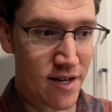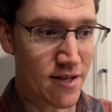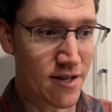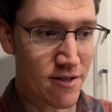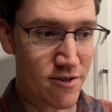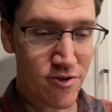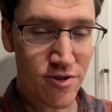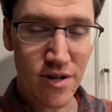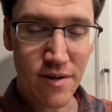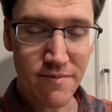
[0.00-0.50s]

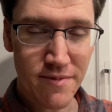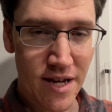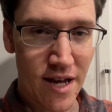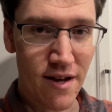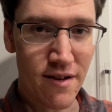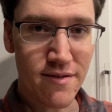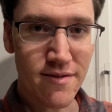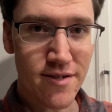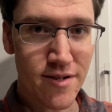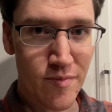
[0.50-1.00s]
another trip
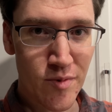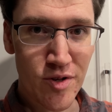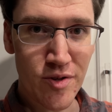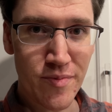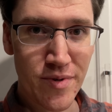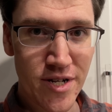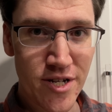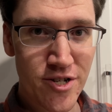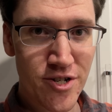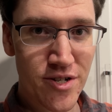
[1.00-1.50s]
down to Myrtle
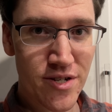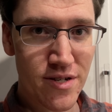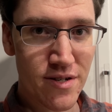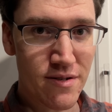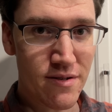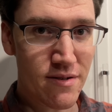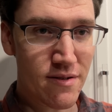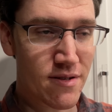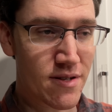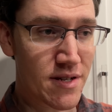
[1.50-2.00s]
Beach
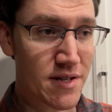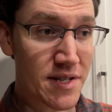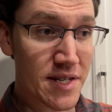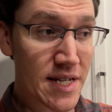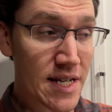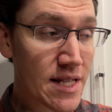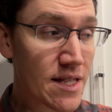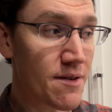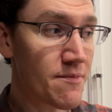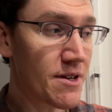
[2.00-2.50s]
to, to
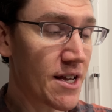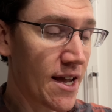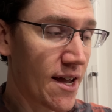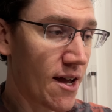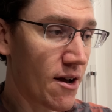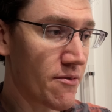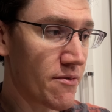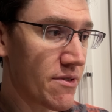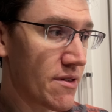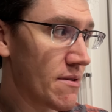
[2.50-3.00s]
see them and hang
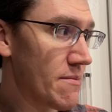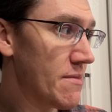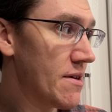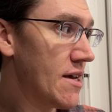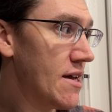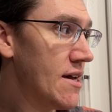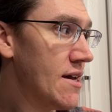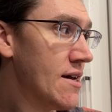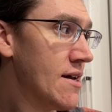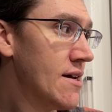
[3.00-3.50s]
out with them
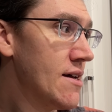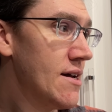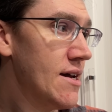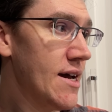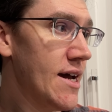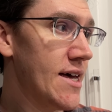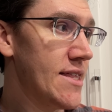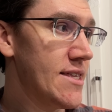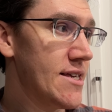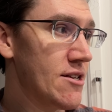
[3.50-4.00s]

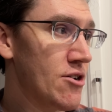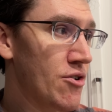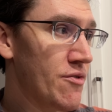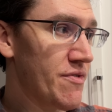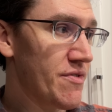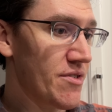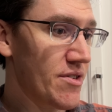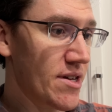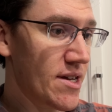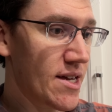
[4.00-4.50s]
and then
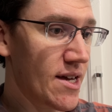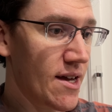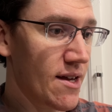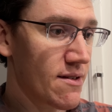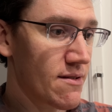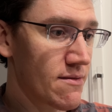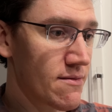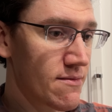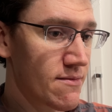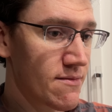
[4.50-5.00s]
hopefully
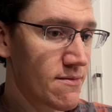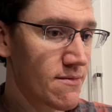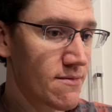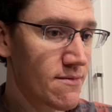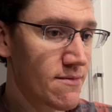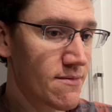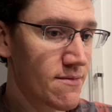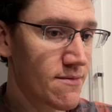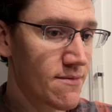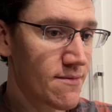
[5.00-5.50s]
get
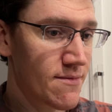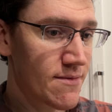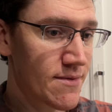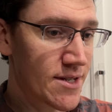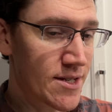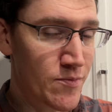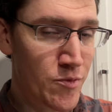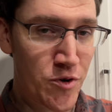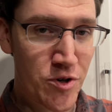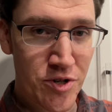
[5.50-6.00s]

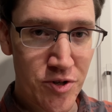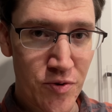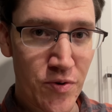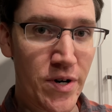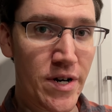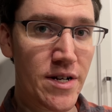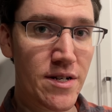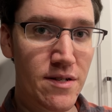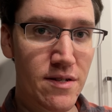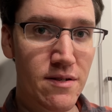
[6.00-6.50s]
some more
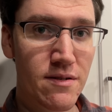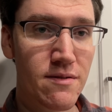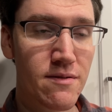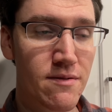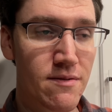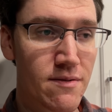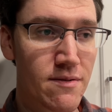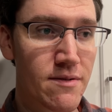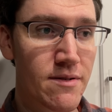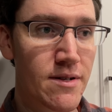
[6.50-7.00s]
stories.
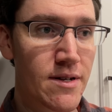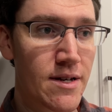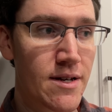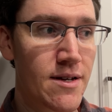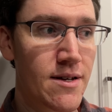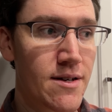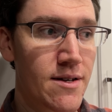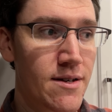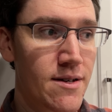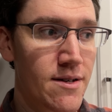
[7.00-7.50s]

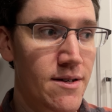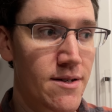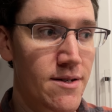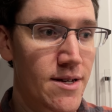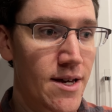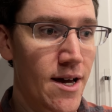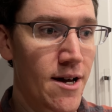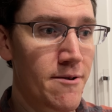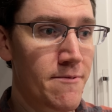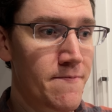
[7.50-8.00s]

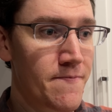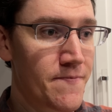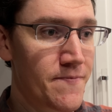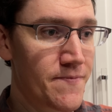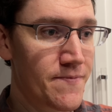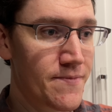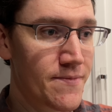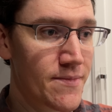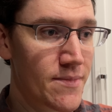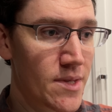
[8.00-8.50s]
Yeah.
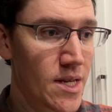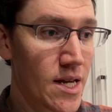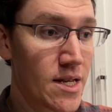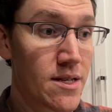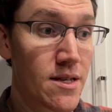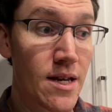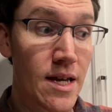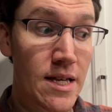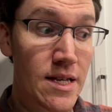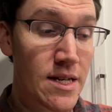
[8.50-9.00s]

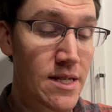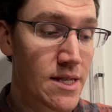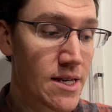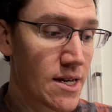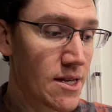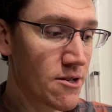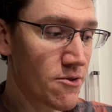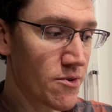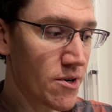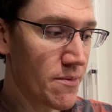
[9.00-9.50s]
And and in
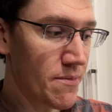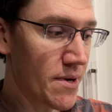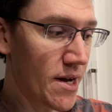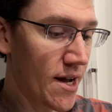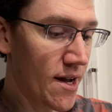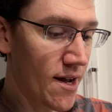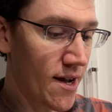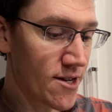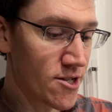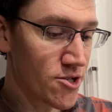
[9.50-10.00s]
the interim
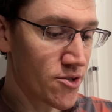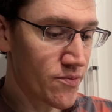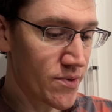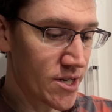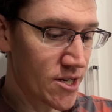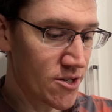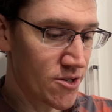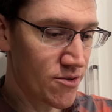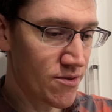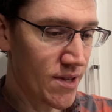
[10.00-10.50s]
I, I do
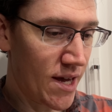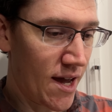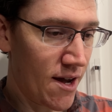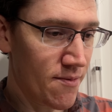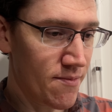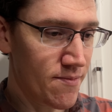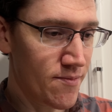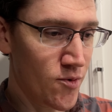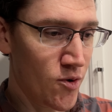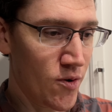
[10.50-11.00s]
want to do
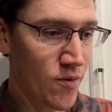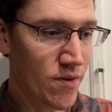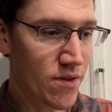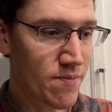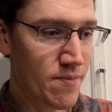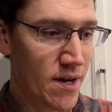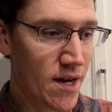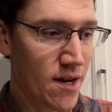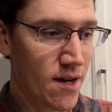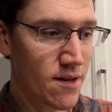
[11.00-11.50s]
that more
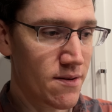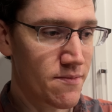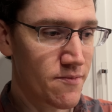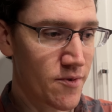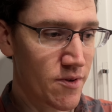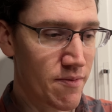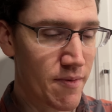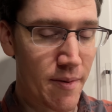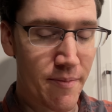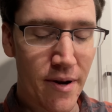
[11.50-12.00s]
with my
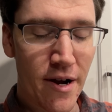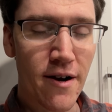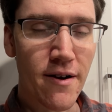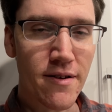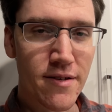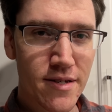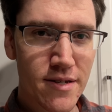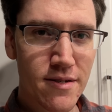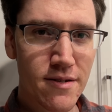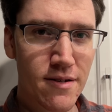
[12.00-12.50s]
with my
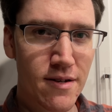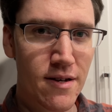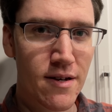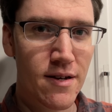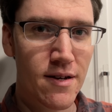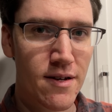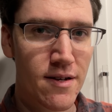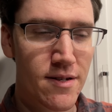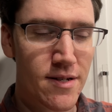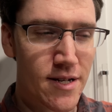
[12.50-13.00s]
parents.
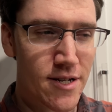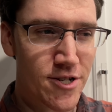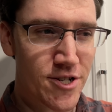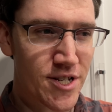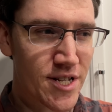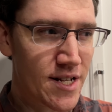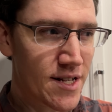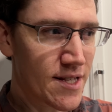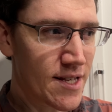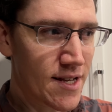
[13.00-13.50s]
I
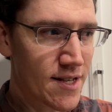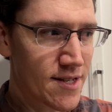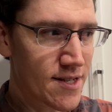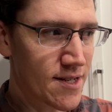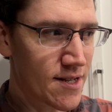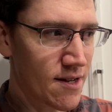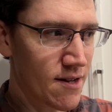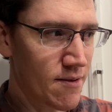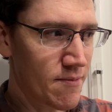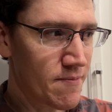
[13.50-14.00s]
just think
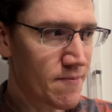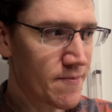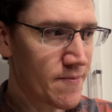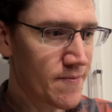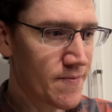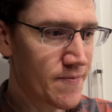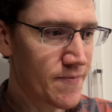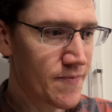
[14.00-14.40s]
that's um